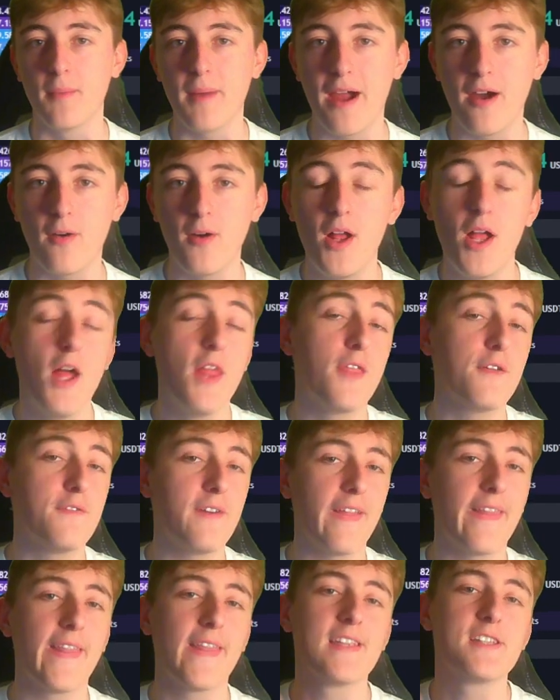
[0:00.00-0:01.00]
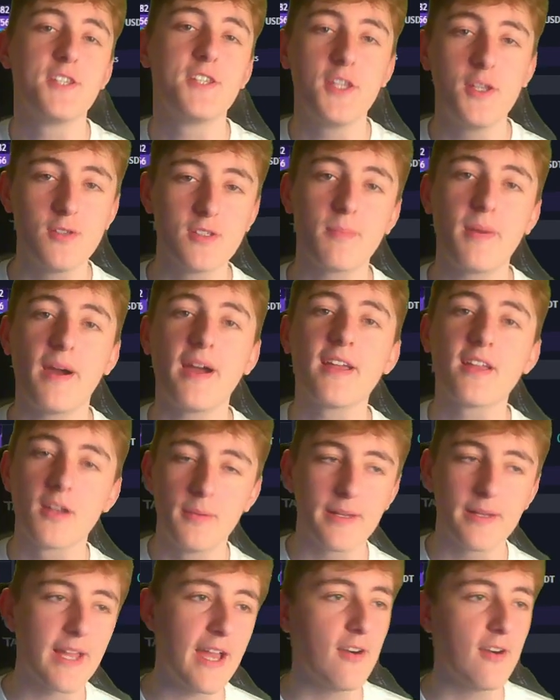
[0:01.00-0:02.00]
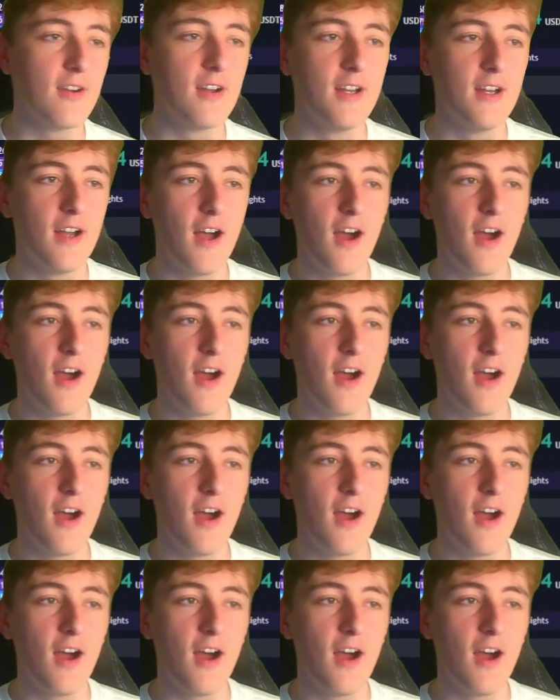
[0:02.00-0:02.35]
come out, the fact that there's news about it coming out.